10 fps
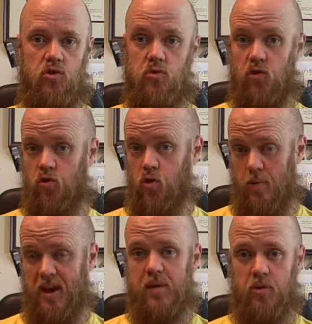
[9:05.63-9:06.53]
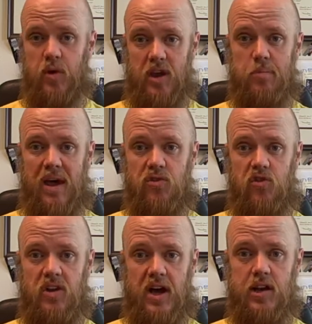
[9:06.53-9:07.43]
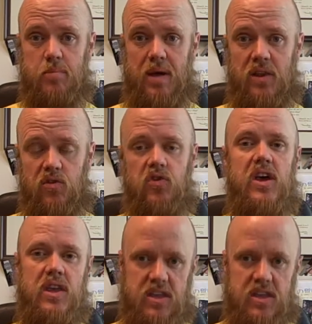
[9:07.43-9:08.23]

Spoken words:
to discriminate between combatants and non-combatants?